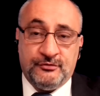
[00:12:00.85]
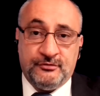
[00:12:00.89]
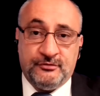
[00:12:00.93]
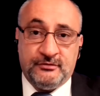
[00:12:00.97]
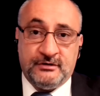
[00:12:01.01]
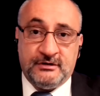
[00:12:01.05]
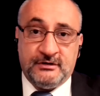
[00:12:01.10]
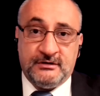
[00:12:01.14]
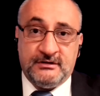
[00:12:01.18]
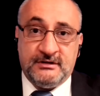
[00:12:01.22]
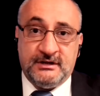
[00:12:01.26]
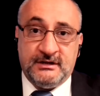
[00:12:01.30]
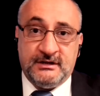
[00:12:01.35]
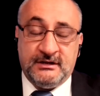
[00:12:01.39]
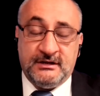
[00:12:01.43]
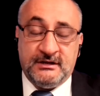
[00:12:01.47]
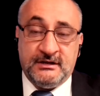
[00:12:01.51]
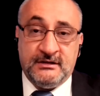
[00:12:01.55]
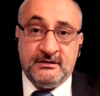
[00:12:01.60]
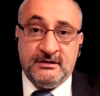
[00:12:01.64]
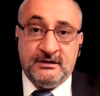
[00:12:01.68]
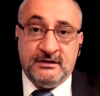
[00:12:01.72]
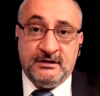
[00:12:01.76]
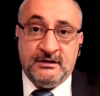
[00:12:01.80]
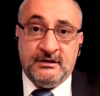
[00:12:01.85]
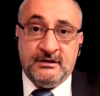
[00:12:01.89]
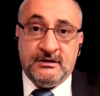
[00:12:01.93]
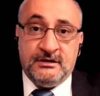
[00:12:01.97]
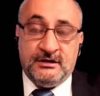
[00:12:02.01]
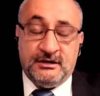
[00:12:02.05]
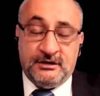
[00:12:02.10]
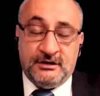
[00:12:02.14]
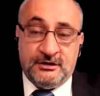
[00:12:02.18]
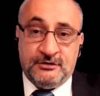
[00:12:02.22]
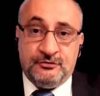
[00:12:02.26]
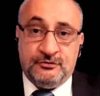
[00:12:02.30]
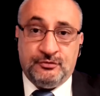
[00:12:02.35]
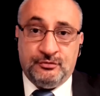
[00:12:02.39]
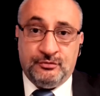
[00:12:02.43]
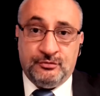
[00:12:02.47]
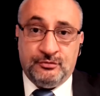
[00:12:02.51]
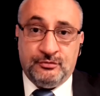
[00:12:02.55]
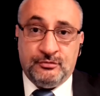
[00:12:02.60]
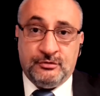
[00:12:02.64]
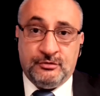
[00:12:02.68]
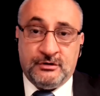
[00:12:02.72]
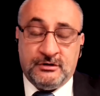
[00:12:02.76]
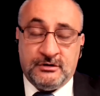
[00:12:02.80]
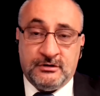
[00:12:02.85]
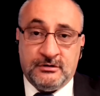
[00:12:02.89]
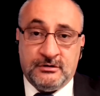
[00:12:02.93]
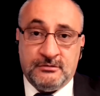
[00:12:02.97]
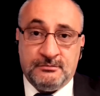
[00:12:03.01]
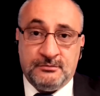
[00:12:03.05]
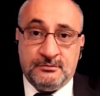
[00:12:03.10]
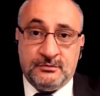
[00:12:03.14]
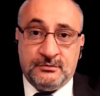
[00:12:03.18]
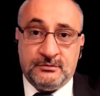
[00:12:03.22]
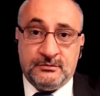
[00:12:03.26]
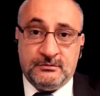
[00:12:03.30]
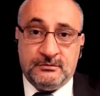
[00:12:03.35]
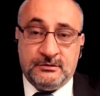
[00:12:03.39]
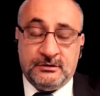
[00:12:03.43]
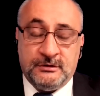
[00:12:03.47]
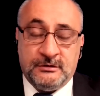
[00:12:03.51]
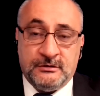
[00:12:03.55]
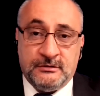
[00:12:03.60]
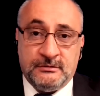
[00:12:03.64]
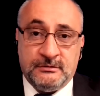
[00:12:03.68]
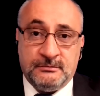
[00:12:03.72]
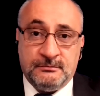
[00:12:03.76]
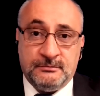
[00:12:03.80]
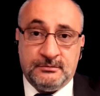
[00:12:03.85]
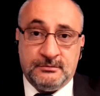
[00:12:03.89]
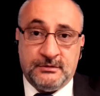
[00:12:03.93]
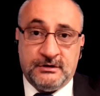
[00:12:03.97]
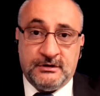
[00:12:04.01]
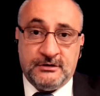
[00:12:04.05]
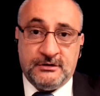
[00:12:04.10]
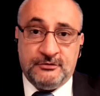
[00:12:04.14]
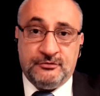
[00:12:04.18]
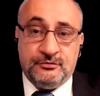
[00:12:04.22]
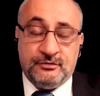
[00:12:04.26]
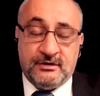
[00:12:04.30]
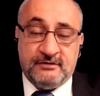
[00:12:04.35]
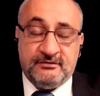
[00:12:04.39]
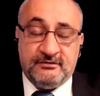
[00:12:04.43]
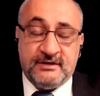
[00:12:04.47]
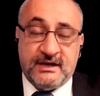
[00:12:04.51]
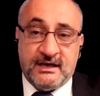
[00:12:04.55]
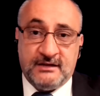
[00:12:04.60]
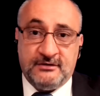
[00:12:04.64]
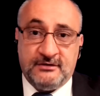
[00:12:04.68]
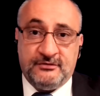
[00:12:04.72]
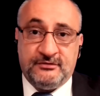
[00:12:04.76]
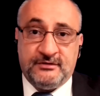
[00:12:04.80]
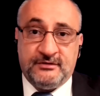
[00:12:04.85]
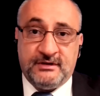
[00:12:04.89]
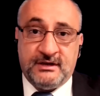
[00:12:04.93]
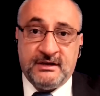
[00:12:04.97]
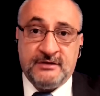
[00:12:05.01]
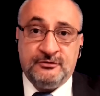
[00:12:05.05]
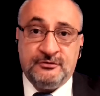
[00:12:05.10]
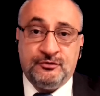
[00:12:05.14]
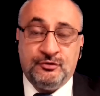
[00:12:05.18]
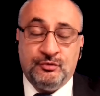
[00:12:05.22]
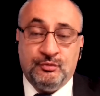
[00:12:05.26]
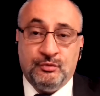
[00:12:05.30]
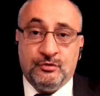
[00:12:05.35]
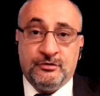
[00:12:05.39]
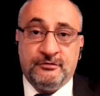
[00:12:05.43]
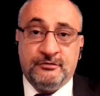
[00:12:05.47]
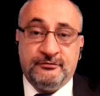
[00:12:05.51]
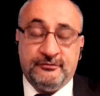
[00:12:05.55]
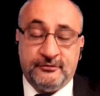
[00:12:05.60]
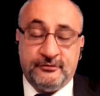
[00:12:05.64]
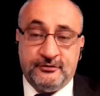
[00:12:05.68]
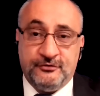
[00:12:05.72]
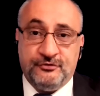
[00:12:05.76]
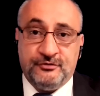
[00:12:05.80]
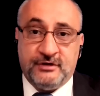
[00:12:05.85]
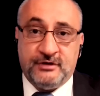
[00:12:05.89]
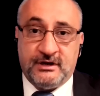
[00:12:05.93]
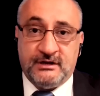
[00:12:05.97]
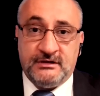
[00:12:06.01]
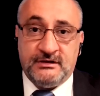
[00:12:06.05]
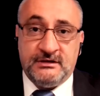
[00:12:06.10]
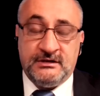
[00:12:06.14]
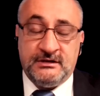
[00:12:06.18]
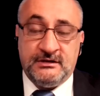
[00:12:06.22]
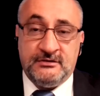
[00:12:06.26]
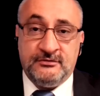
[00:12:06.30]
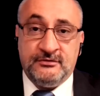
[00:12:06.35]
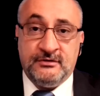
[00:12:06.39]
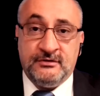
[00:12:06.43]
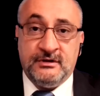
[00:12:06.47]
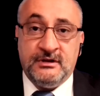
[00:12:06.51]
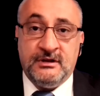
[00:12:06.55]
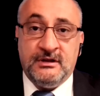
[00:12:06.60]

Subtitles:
in a decade into Afghanistan to work for the Chinese.